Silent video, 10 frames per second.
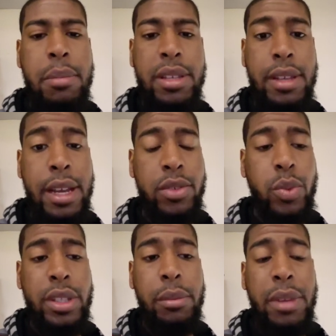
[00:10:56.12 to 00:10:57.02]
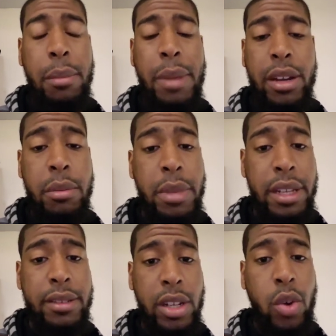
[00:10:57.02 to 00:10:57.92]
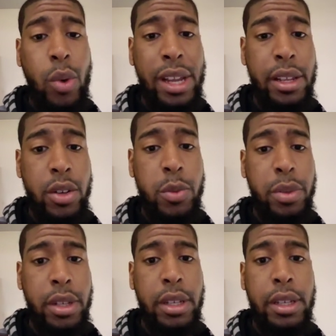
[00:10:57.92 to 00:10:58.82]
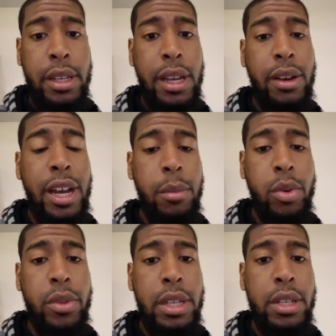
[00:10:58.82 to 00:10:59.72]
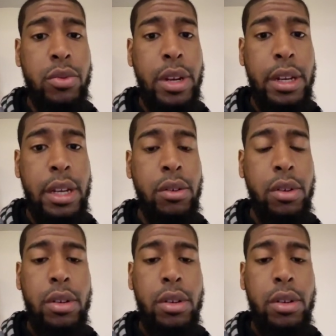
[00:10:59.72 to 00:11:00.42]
Besides, with the amount of minutes that Kawhi Leonard's playing and how hobbled he is right now,